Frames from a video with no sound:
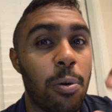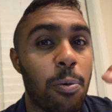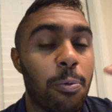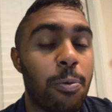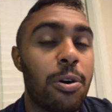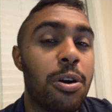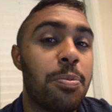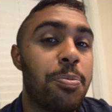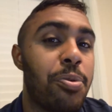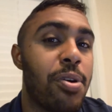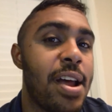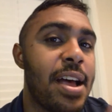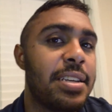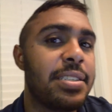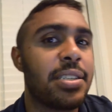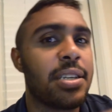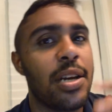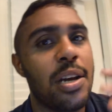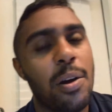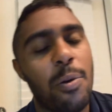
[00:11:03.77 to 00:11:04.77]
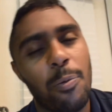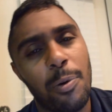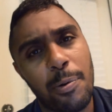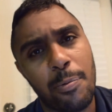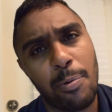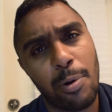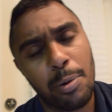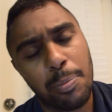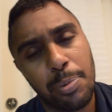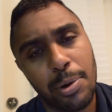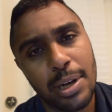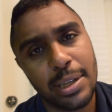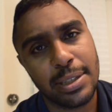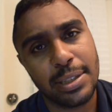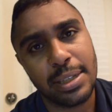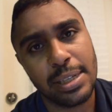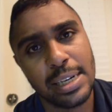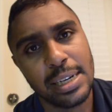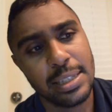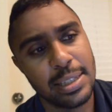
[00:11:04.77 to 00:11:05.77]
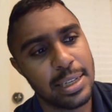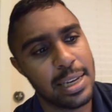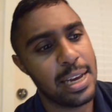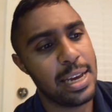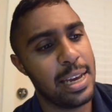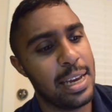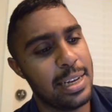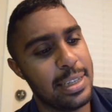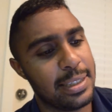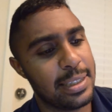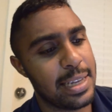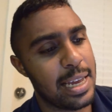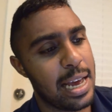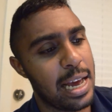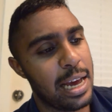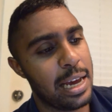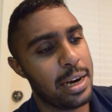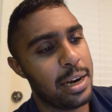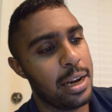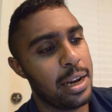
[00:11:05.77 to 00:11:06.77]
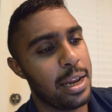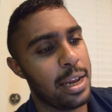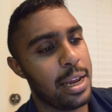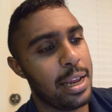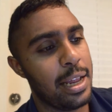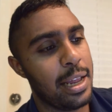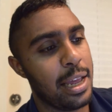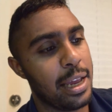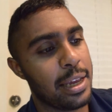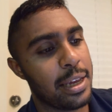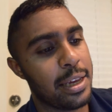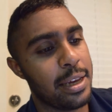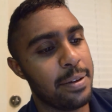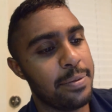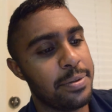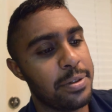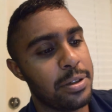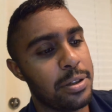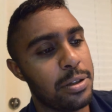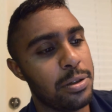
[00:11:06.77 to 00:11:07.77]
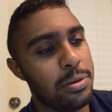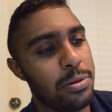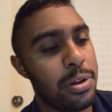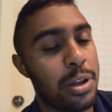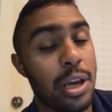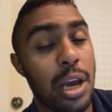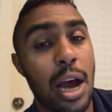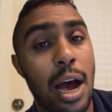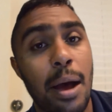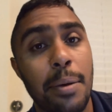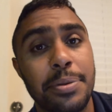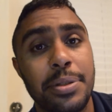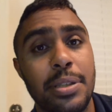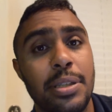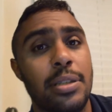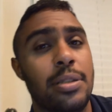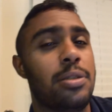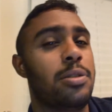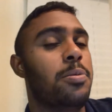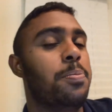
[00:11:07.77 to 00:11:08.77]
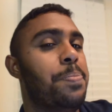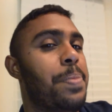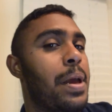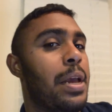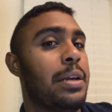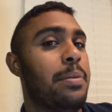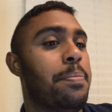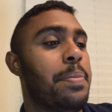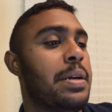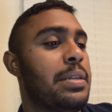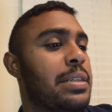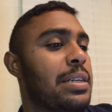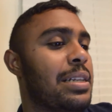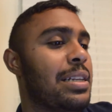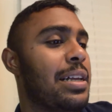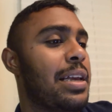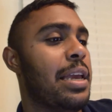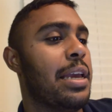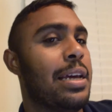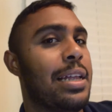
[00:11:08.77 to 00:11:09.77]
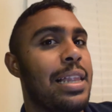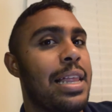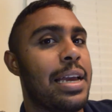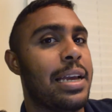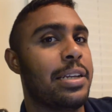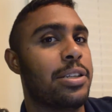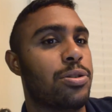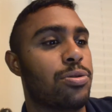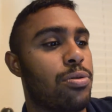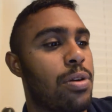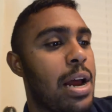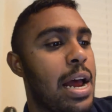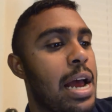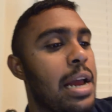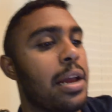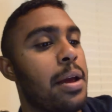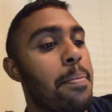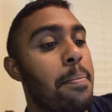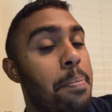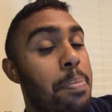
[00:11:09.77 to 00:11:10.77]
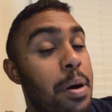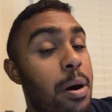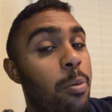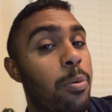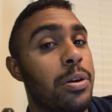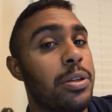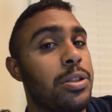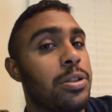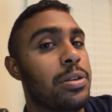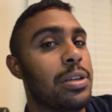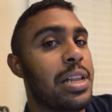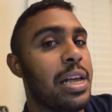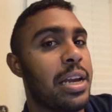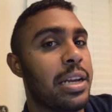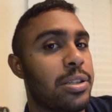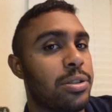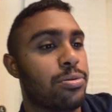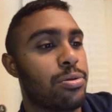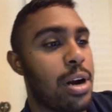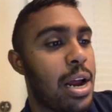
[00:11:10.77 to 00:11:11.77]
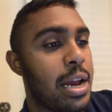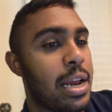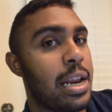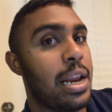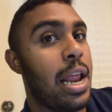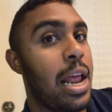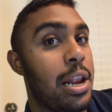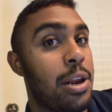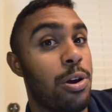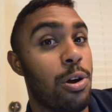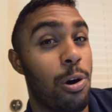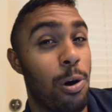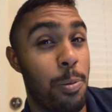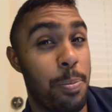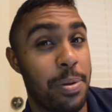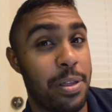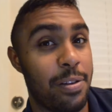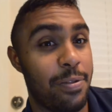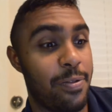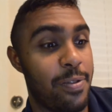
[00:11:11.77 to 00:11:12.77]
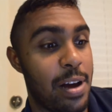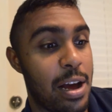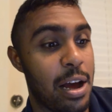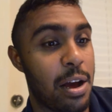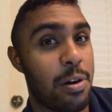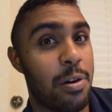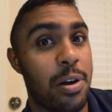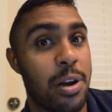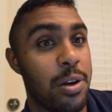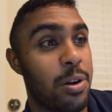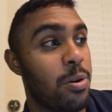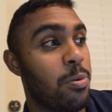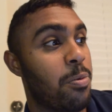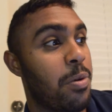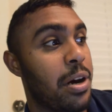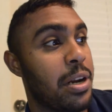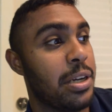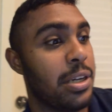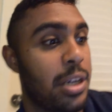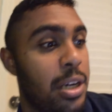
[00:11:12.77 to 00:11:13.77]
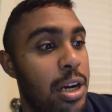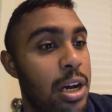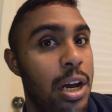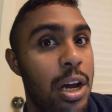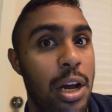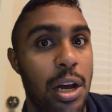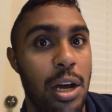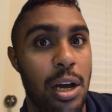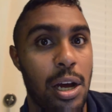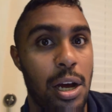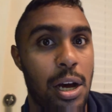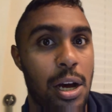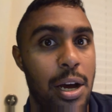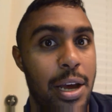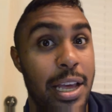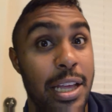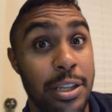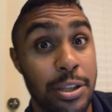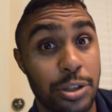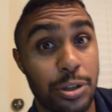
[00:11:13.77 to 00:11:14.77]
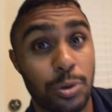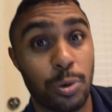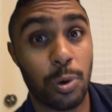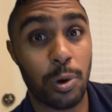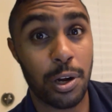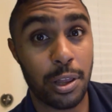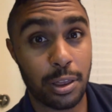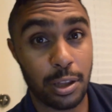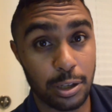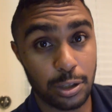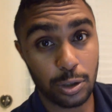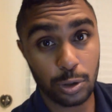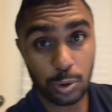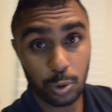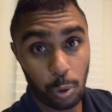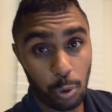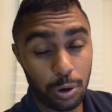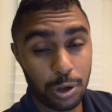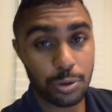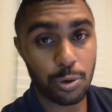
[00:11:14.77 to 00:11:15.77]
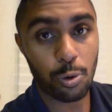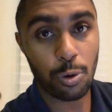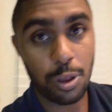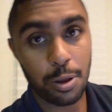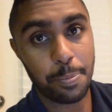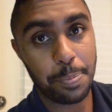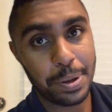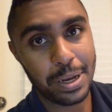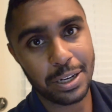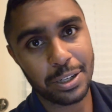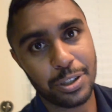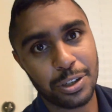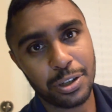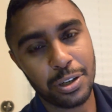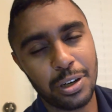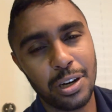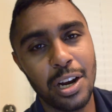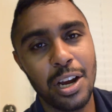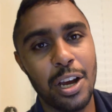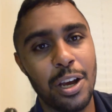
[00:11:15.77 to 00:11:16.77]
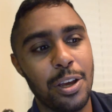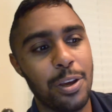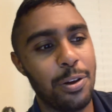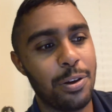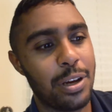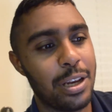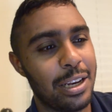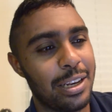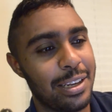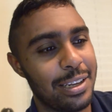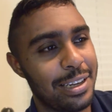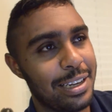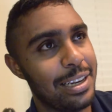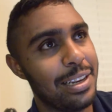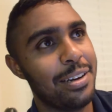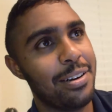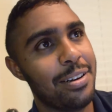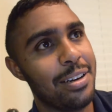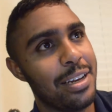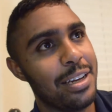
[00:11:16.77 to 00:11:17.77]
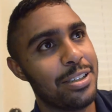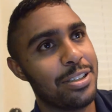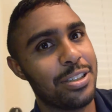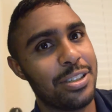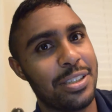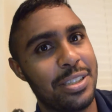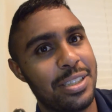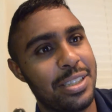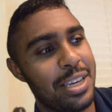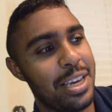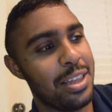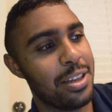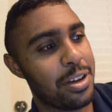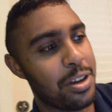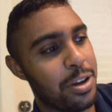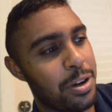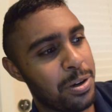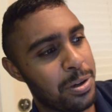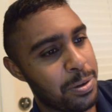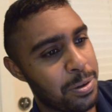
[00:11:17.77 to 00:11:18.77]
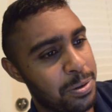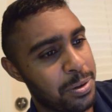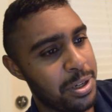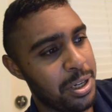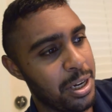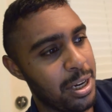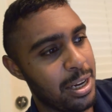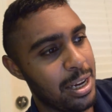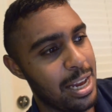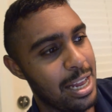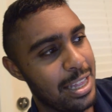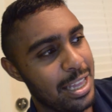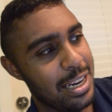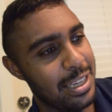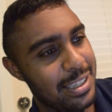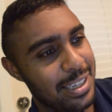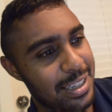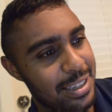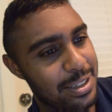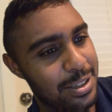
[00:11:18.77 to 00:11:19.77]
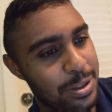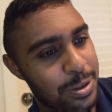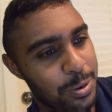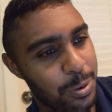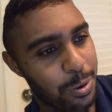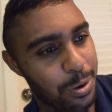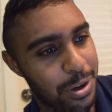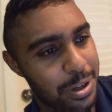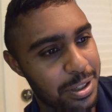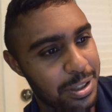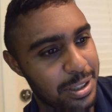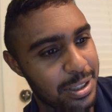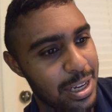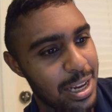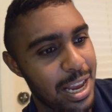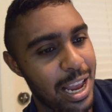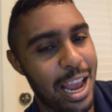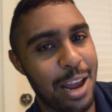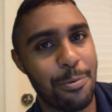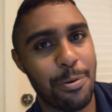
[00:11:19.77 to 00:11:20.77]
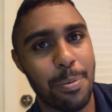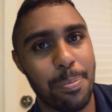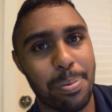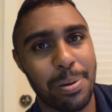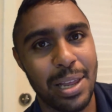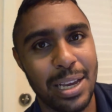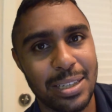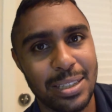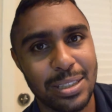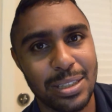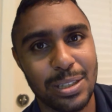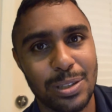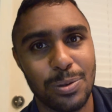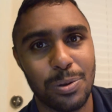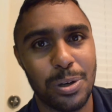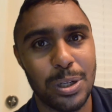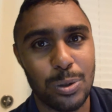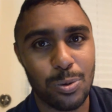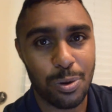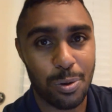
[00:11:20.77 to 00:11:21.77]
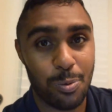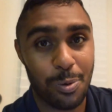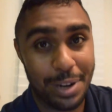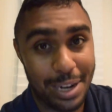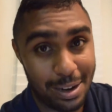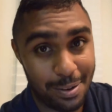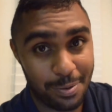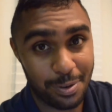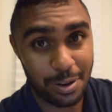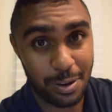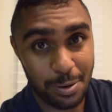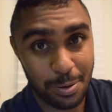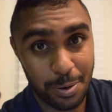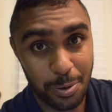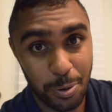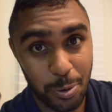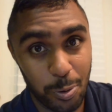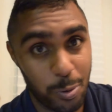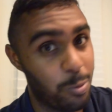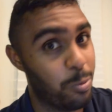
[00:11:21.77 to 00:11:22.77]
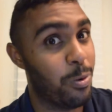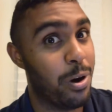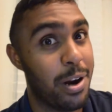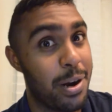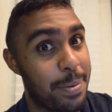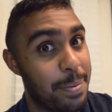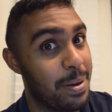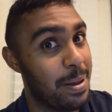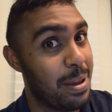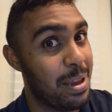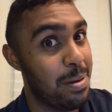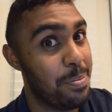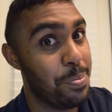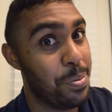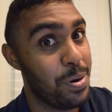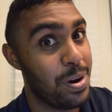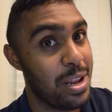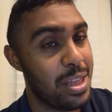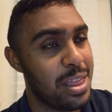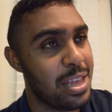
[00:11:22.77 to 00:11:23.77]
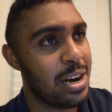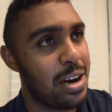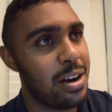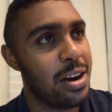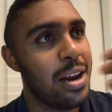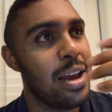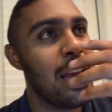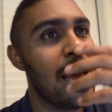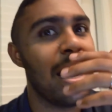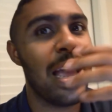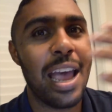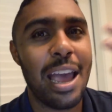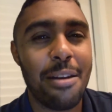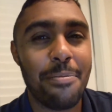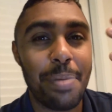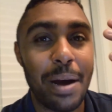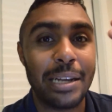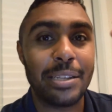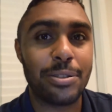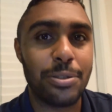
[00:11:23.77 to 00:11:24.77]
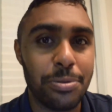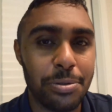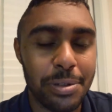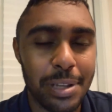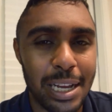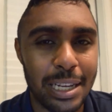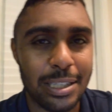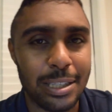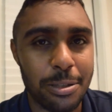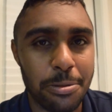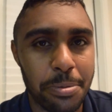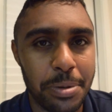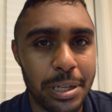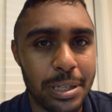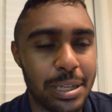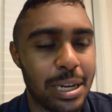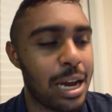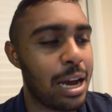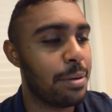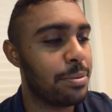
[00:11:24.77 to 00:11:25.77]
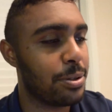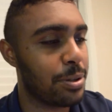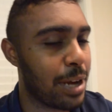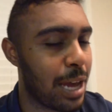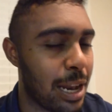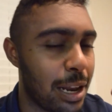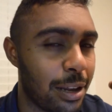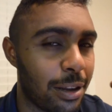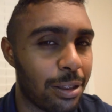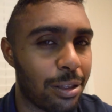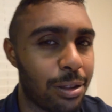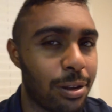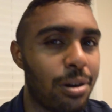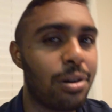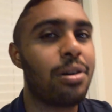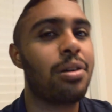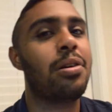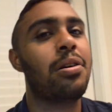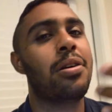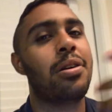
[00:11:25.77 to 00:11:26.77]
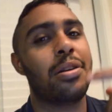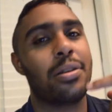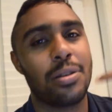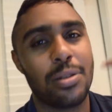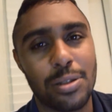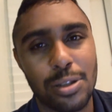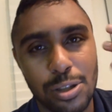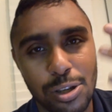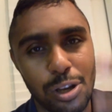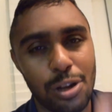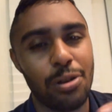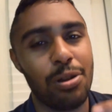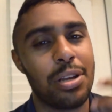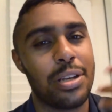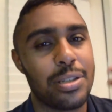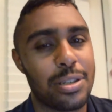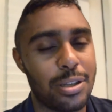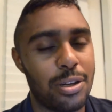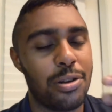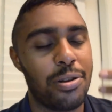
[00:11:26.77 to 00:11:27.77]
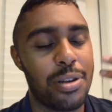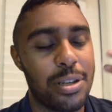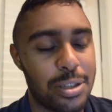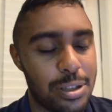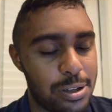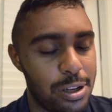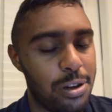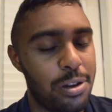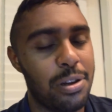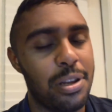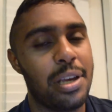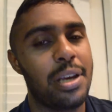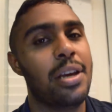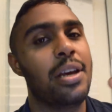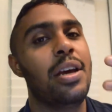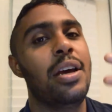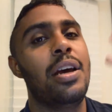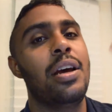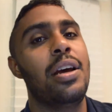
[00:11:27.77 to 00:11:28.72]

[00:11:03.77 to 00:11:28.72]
WordPress, what WordPress does is that it gives you the option to basically click and drag. But once you click and drag it and you open the file and you want to insert the source or the picture, you can literally just see the code and then it says source and replace the source with whatever you want to input in there. And by doing that so many times, you kind of learn slowly and slowly and slowly